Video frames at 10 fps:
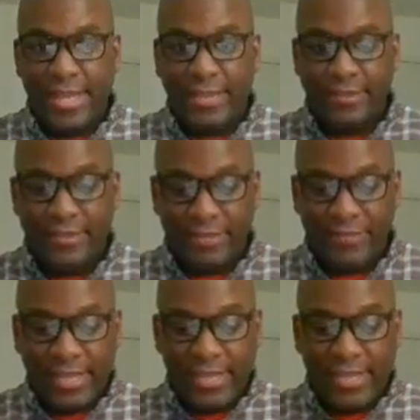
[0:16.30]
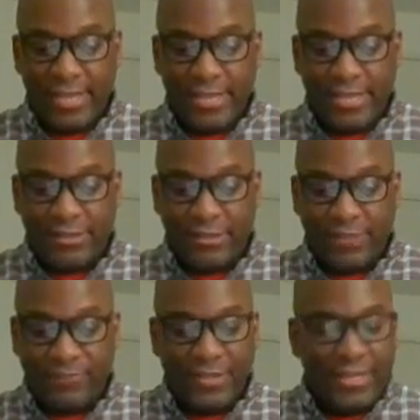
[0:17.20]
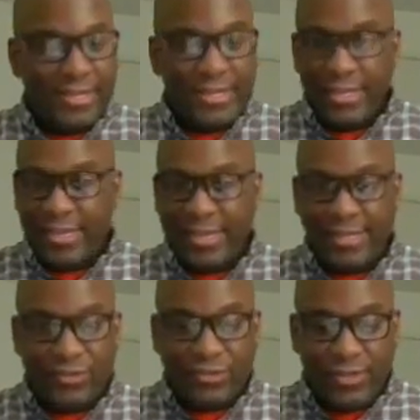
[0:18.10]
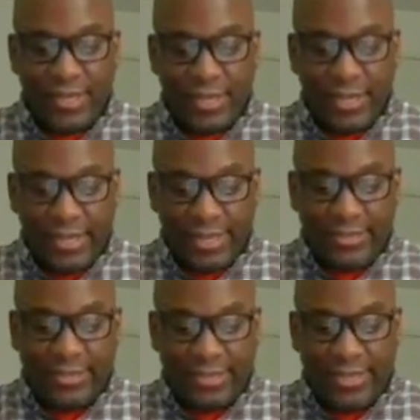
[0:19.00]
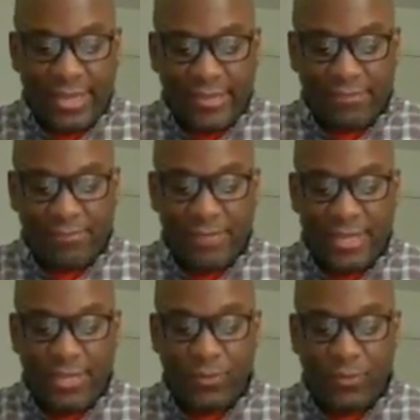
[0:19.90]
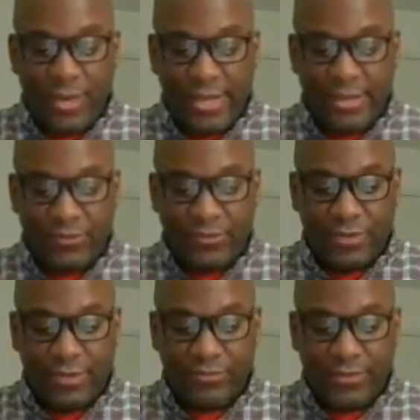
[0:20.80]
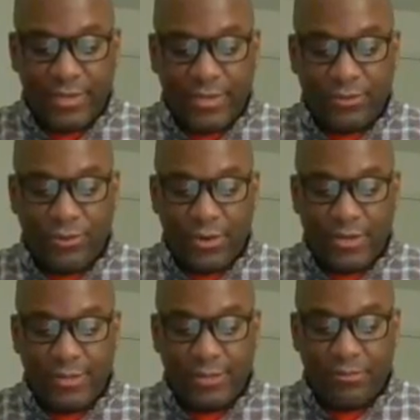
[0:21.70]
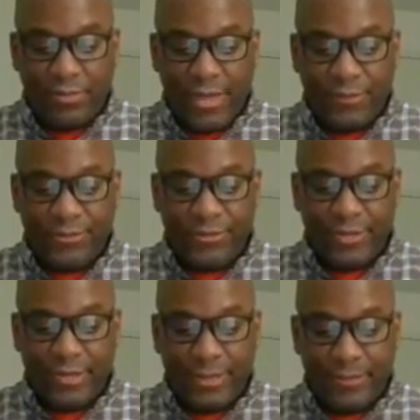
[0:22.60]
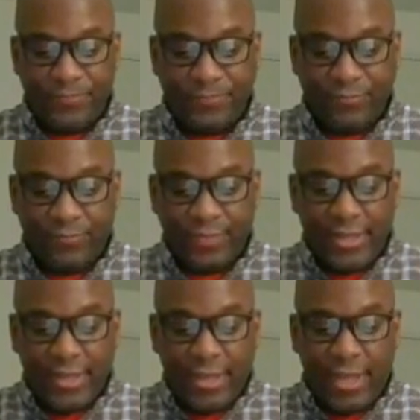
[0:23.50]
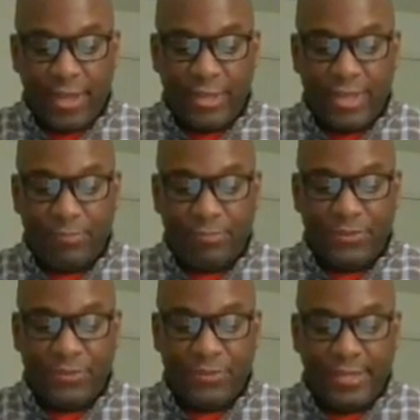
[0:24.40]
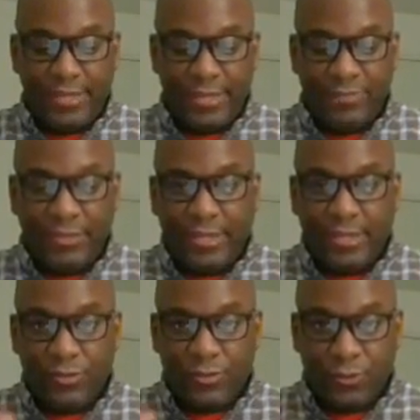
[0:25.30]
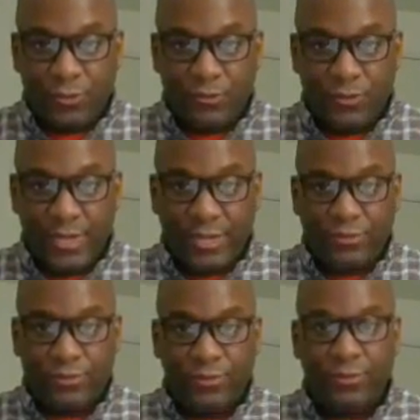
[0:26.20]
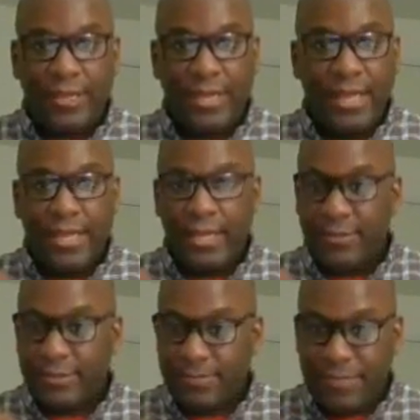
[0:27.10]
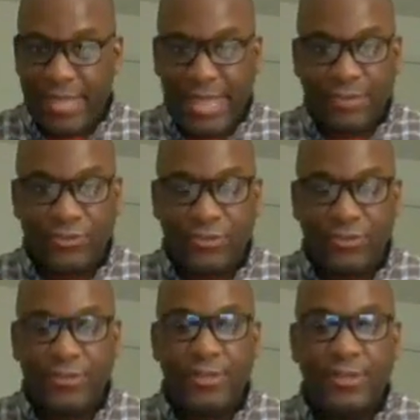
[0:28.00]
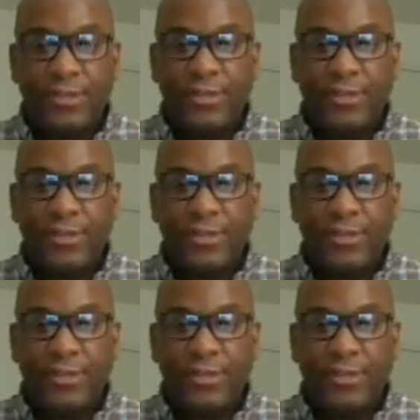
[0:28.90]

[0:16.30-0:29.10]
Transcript: and uh, in it, um, it indicates many ways, um, talking about um, how empathy sort of relates to compassion